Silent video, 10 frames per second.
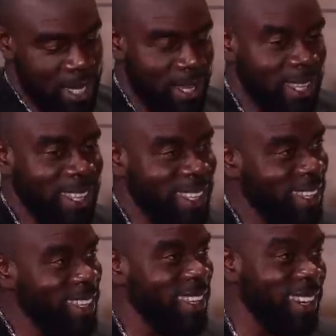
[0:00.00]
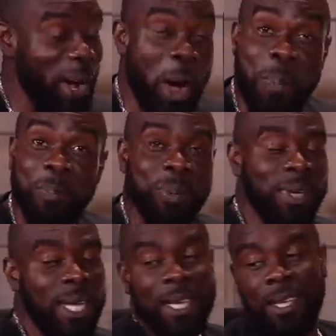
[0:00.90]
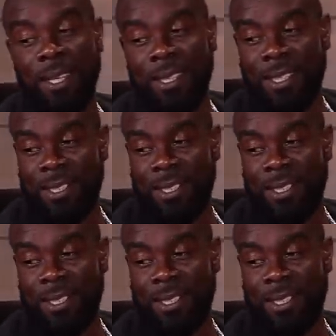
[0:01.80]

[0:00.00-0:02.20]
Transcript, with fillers: Thing up at all. up.